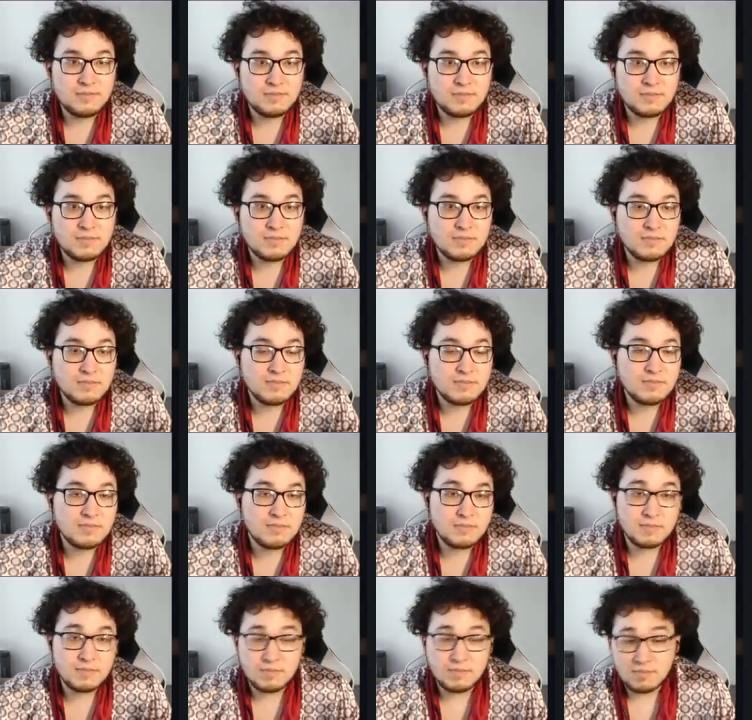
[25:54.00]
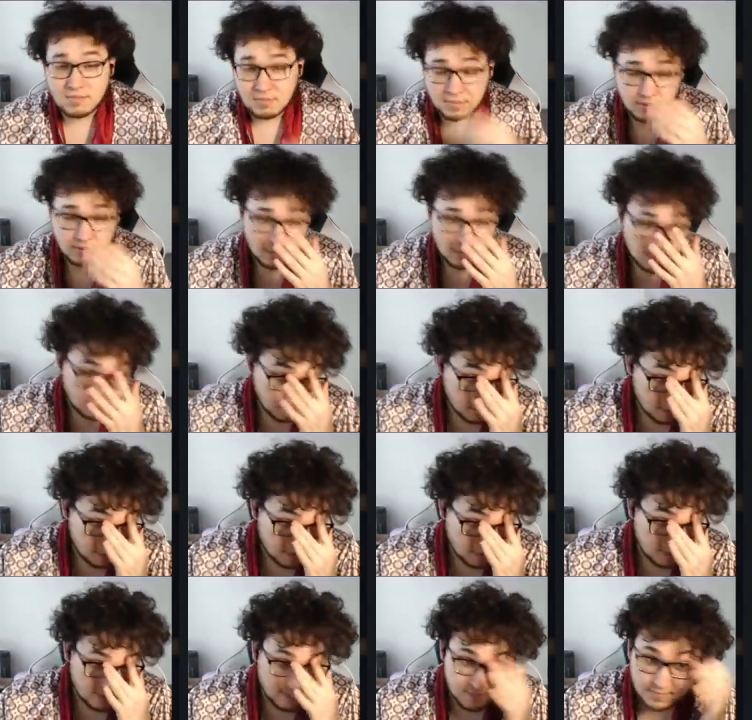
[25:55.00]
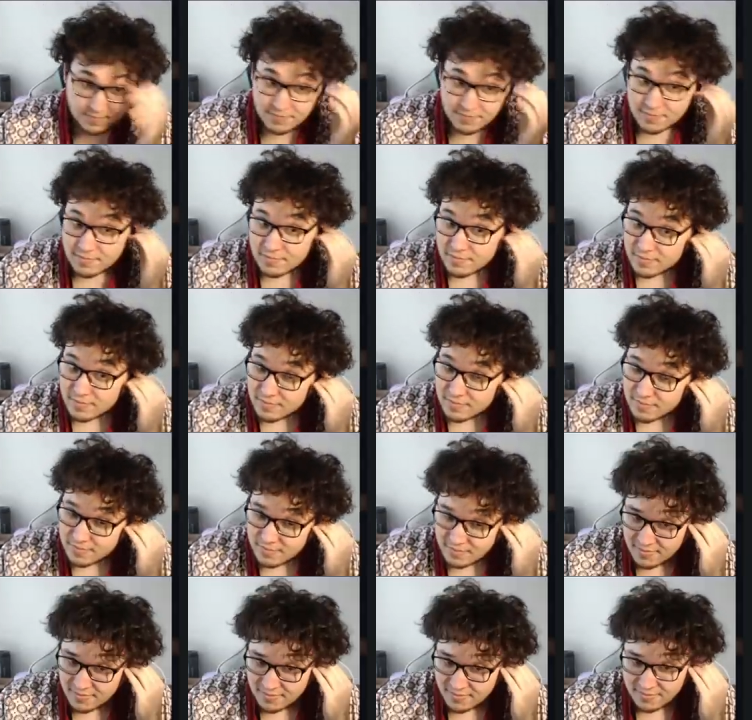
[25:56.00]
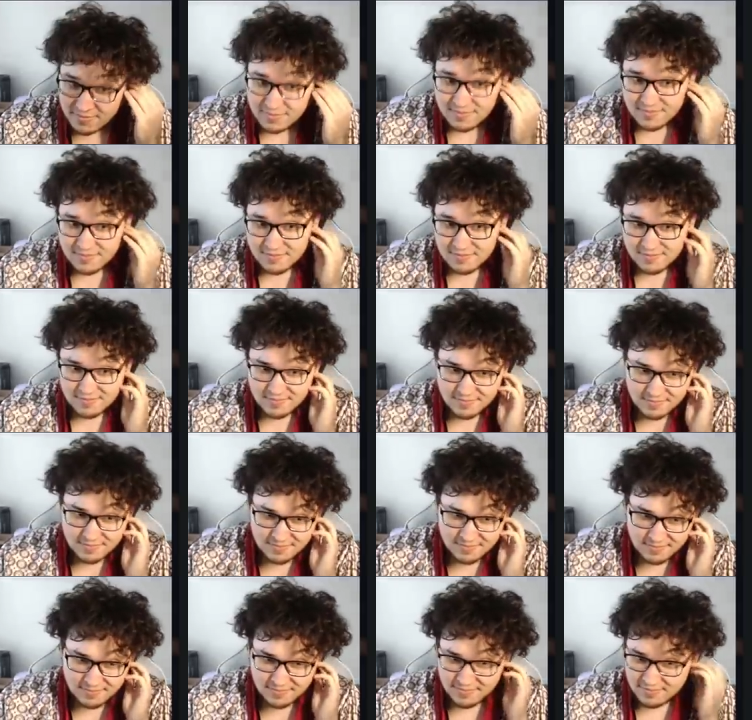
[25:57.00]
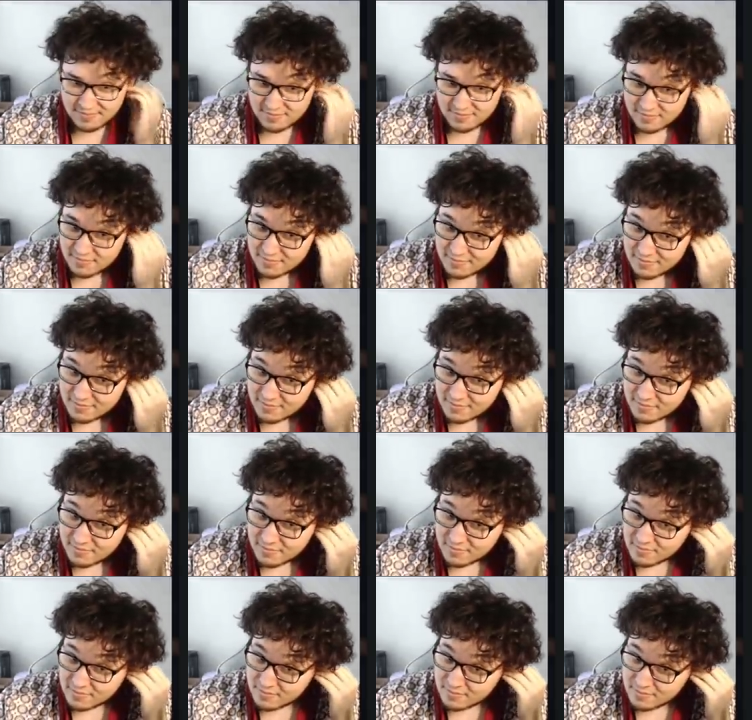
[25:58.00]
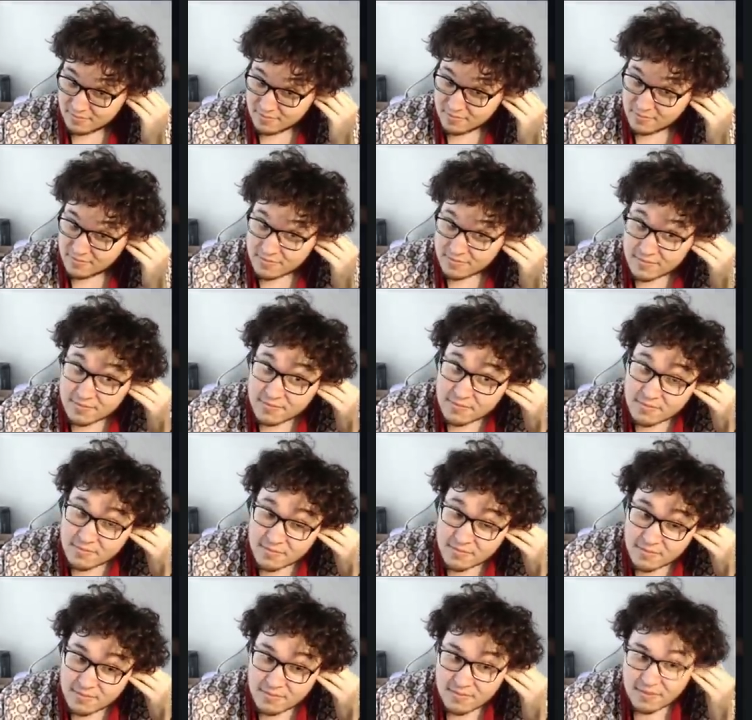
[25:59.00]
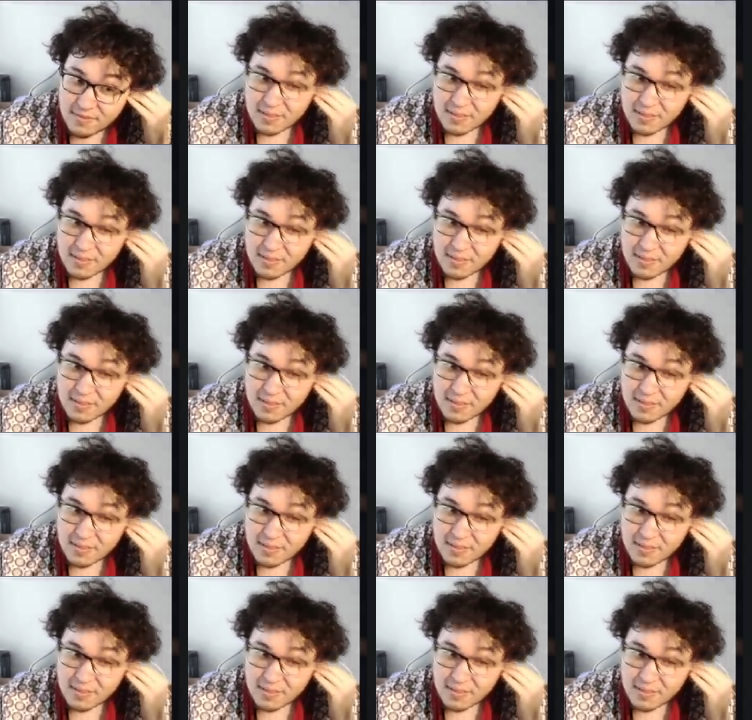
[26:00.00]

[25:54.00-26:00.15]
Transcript: (no one is talking)